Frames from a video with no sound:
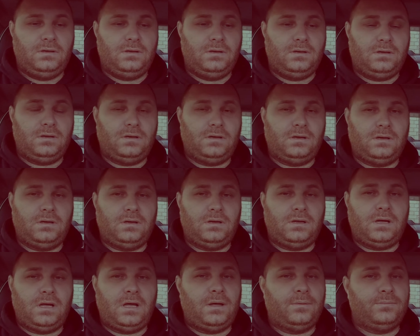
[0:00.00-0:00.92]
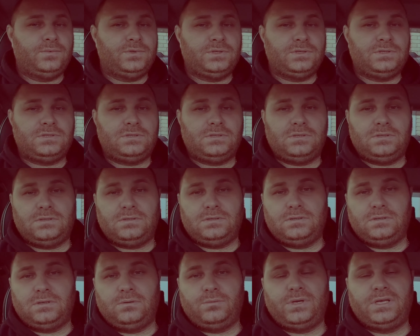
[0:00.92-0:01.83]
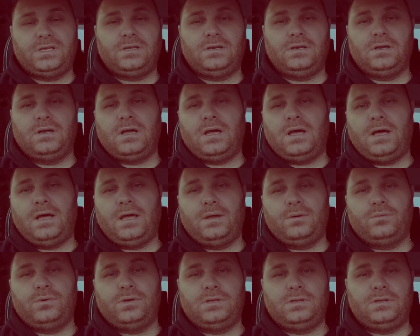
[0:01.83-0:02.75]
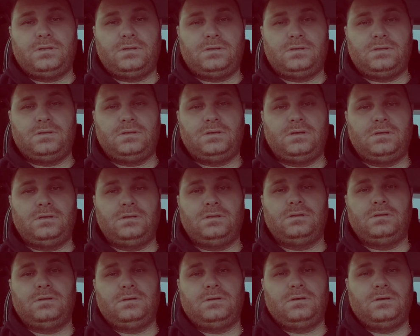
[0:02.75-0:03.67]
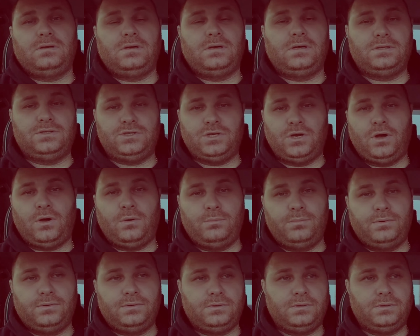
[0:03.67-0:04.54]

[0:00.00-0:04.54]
Uh, I'm just a regular guy with a, a job.